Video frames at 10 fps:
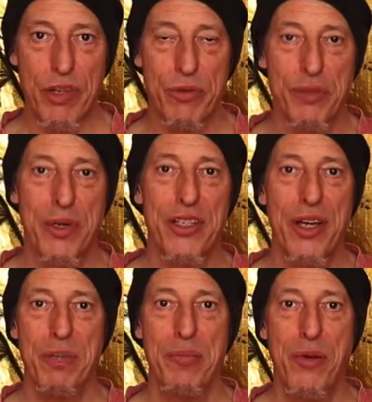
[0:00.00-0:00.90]
Which brings
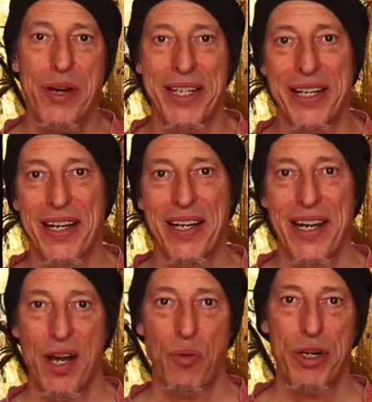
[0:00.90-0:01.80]
up the point
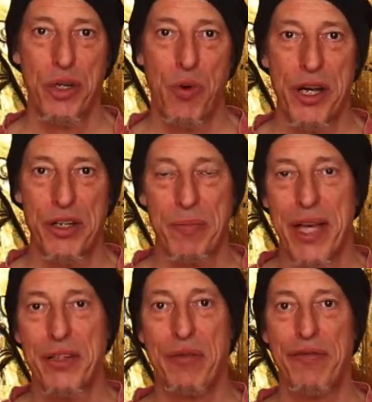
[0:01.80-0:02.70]
where you want your
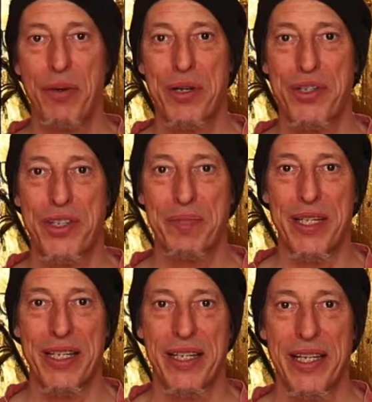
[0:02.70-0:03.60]
mental focus to
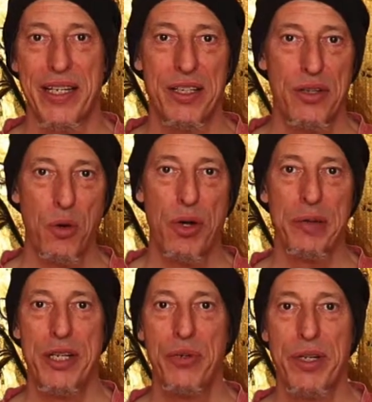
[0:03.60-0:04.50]
be. You don't want
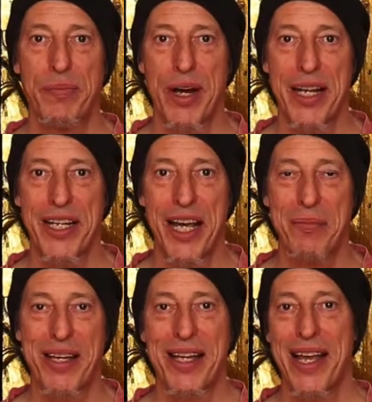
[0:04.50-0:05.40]
to be doing
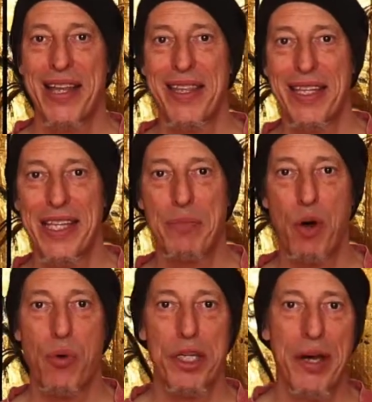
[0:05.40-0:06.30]
pranayama thinking
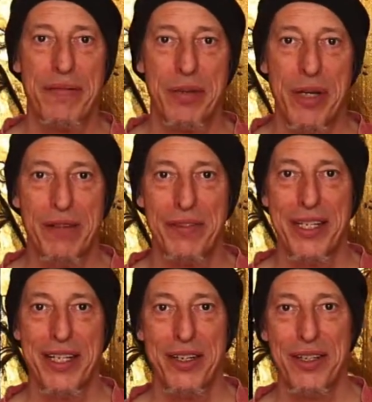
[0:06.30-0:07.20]
about what you have to make for
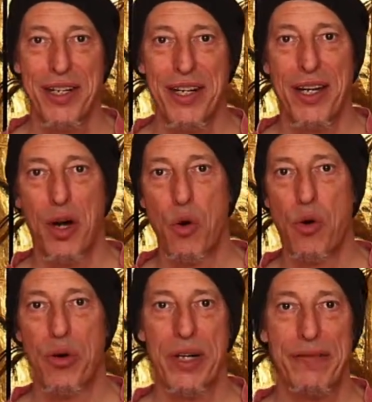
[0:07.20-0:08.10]
dinner,
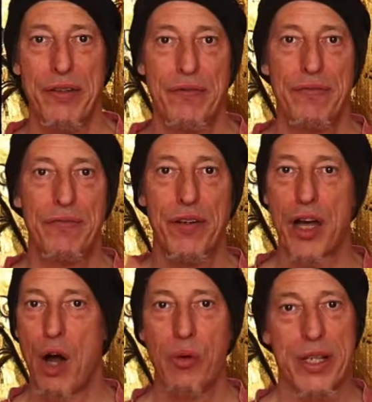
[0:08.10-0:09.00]
or if you
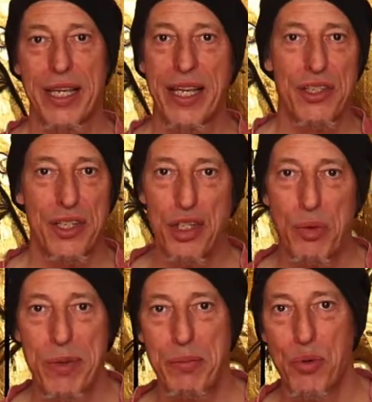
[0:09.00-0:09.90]
forgot one of the kids at the
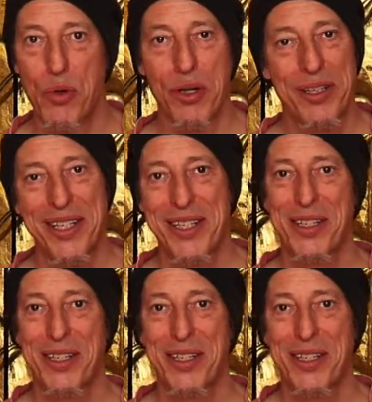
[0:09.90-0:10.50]
swimming pool,